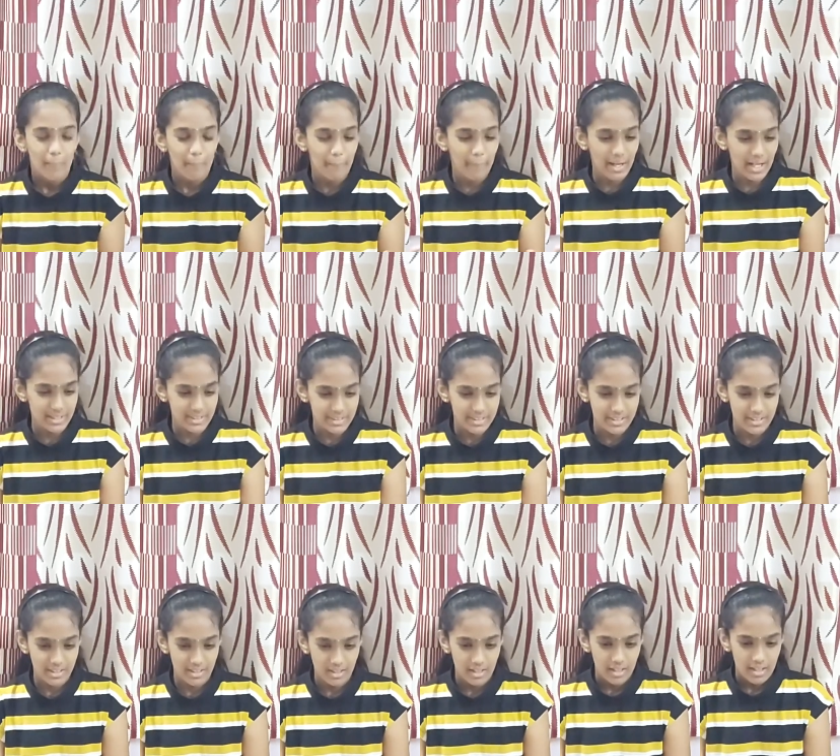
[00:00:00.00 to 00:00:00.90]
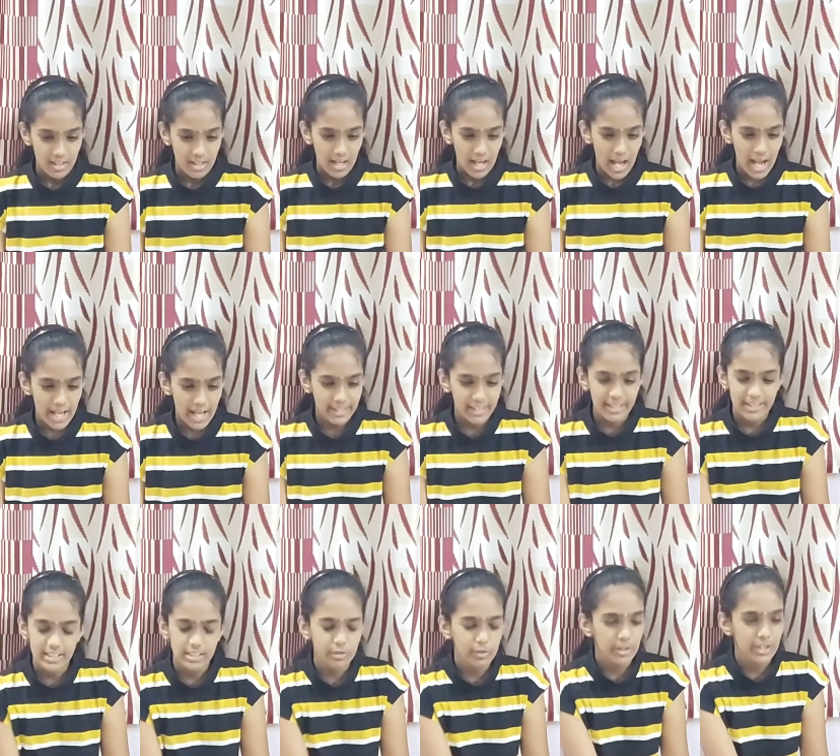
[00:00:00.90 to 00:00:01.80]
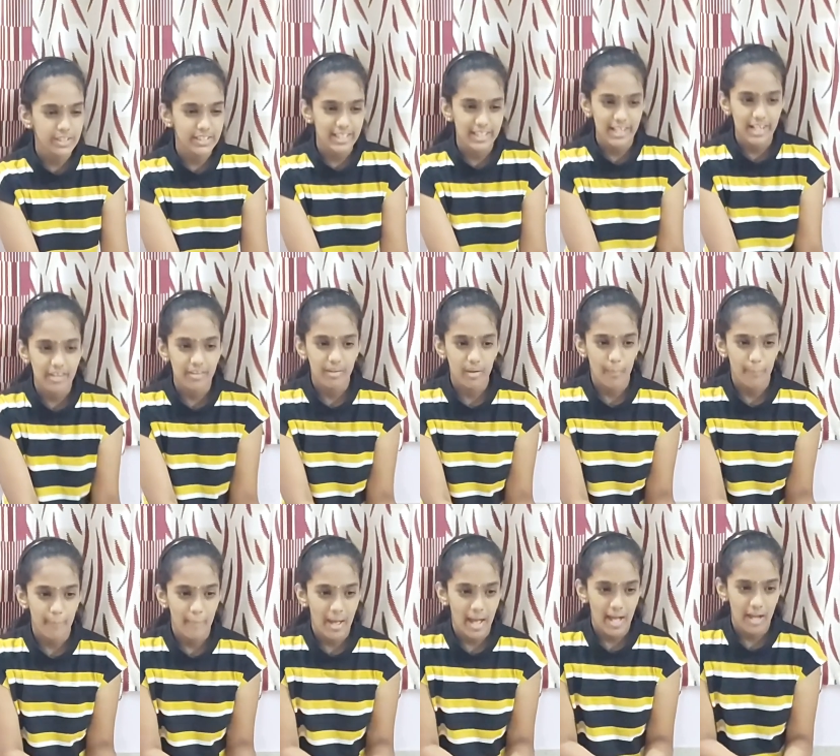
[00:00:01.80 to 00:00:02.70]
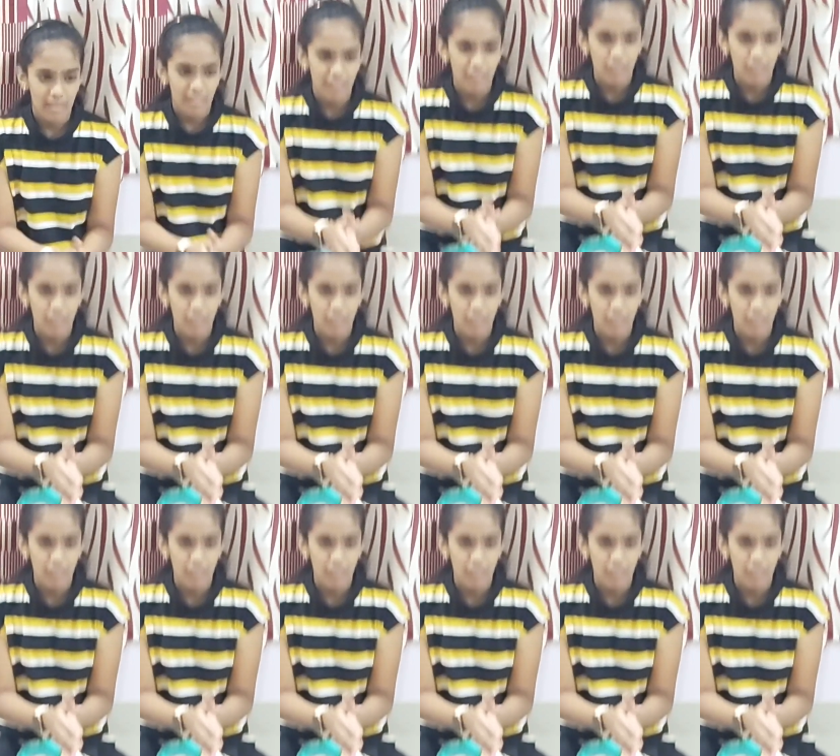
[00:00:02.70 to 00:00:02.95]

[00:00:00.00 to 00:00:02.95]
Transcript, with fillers: but I guess it's gonna take like uh,